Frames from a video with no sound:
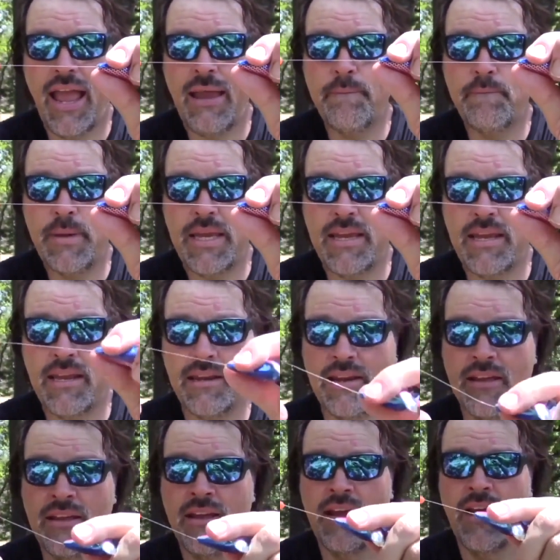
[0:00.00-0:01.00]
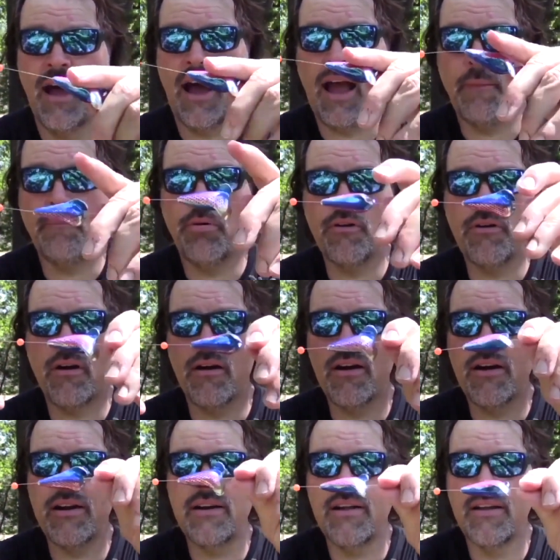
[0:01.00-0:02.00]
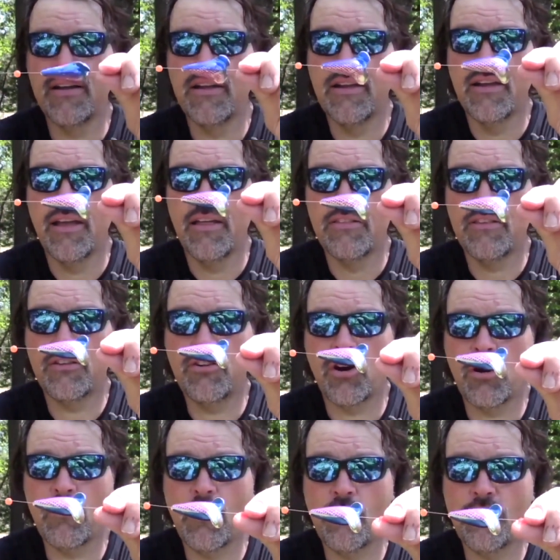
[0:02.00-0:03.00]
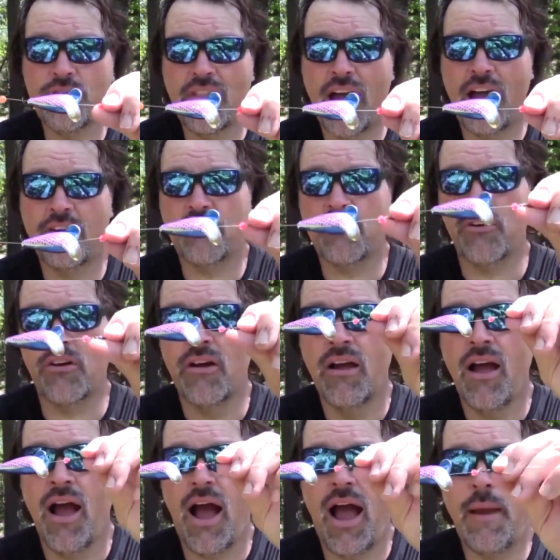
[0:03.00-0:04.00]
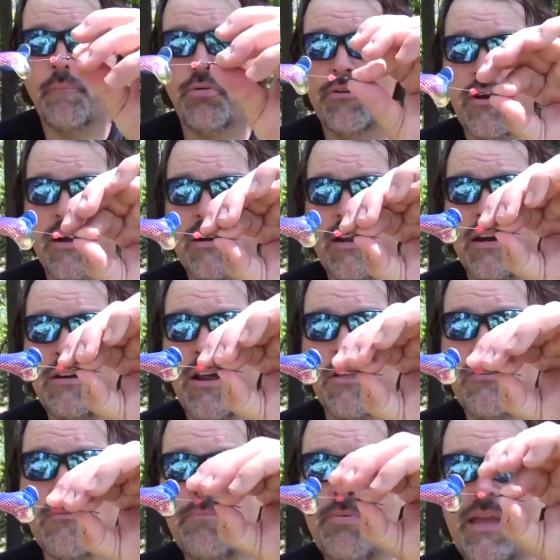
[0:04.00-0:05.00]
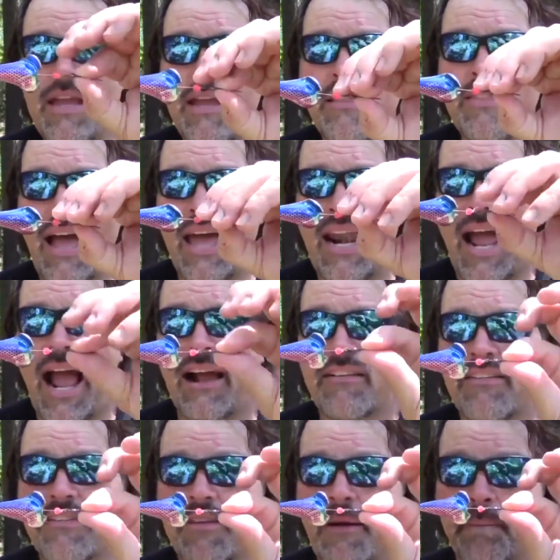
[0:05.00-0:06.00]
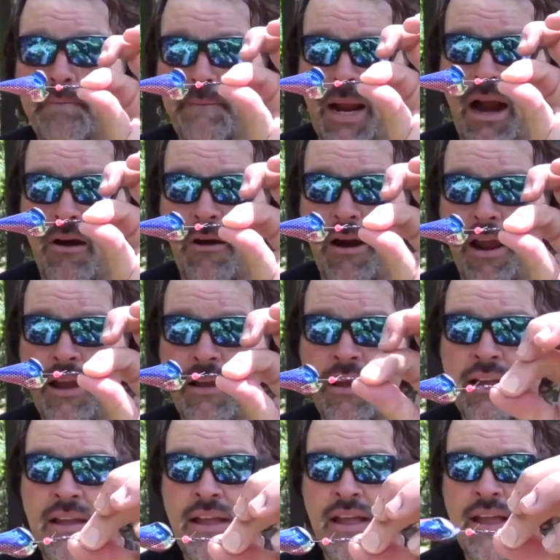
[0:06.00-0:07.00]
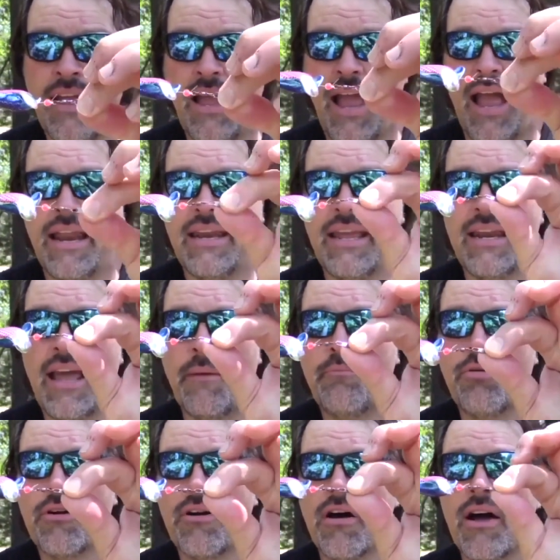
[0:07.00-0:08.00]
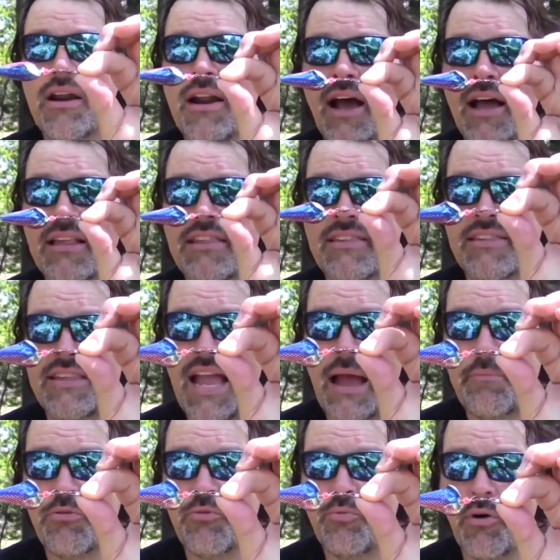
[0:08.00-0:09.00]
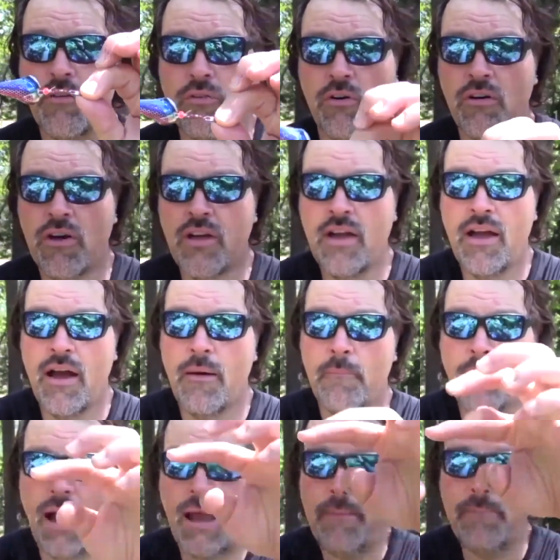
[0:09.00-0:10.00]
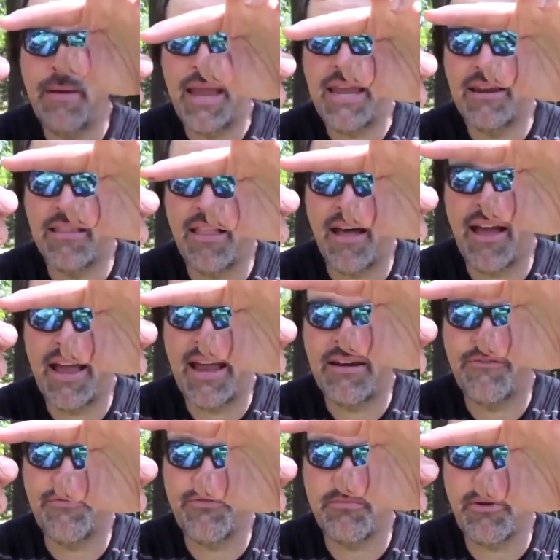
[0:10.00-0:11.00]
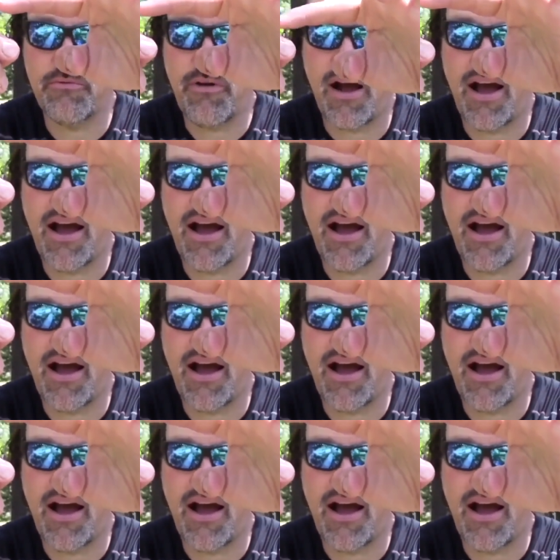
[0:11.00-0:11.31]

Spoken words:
a bead. I put on the turbo flasher. I put on another bead that acts as a bearing, and then I put on a snap swivel. My main line from the